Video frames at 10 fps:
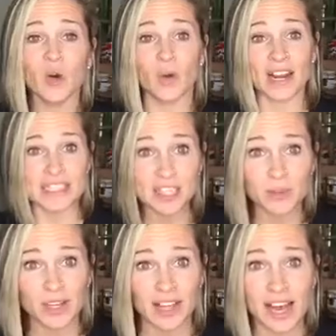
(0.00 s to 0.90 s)
what I
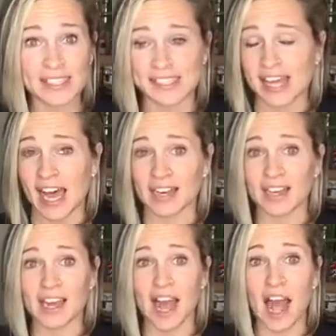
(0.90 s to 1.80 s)
did realize is that
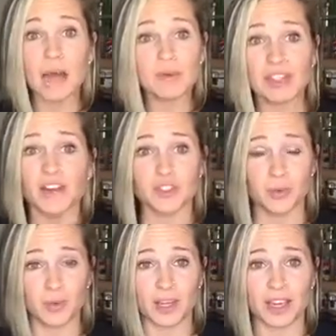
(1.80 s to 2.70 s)
I would love
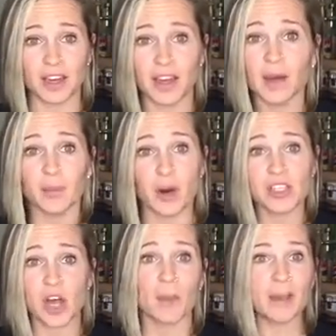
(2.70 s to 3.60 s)
to read
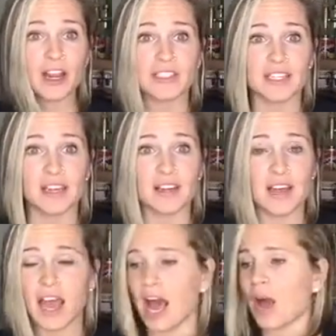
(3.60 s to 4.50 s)
books on parenting.
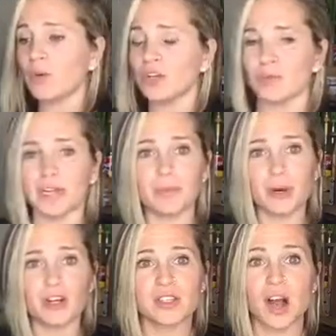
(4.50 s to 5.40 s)
I want to read
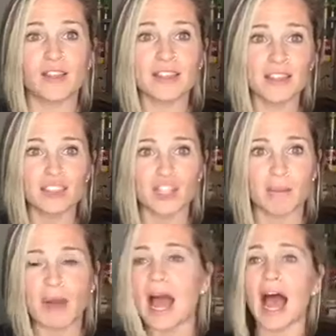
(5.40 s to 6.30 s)
books on
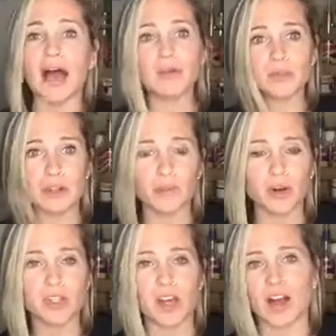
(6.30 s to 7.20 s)
leadership. I want to read
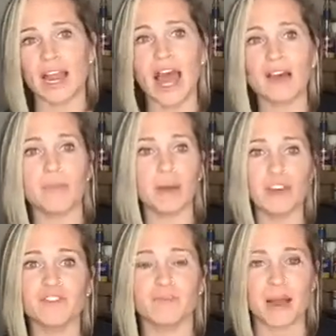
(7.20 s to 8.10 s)
books on how to
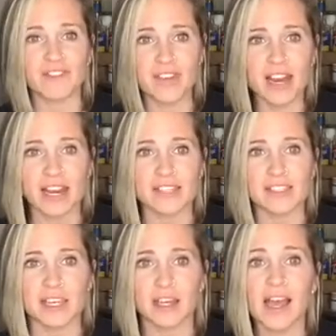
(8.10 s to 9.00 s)
better my
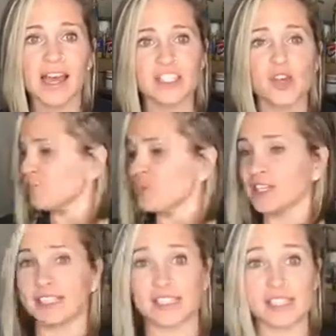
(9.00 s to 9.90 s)
financing. And so, for
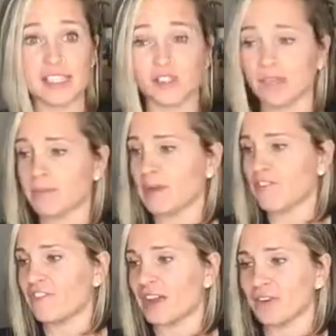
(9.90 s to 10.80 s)
instance, these are some of
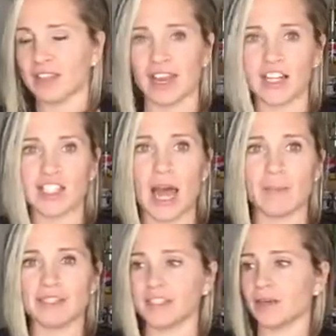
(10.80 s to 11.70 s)
my favorite that I just
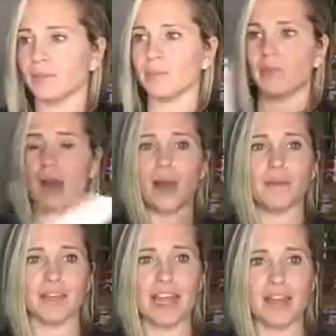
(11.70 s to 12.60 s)
happened to
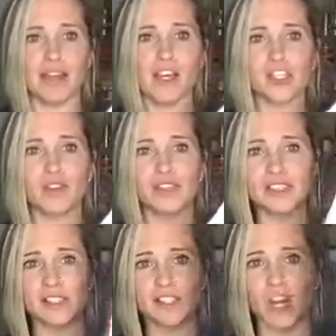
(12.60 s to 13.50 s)
get. So
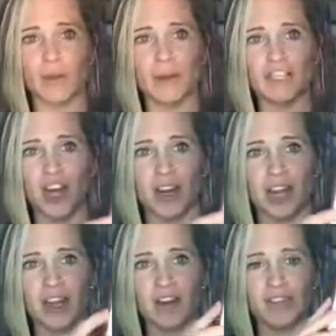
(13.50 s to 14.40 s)
this is Start by John
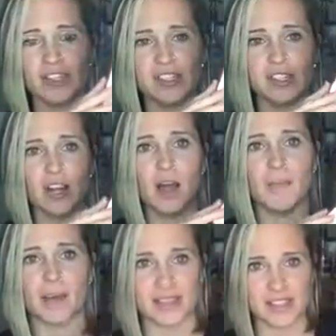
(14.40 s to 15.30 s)
Acuff. This is an
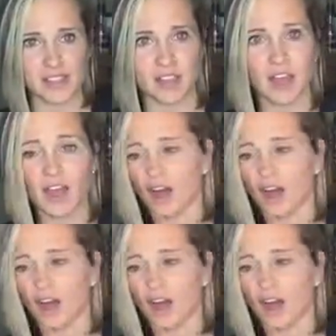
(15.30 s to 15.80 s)
amazing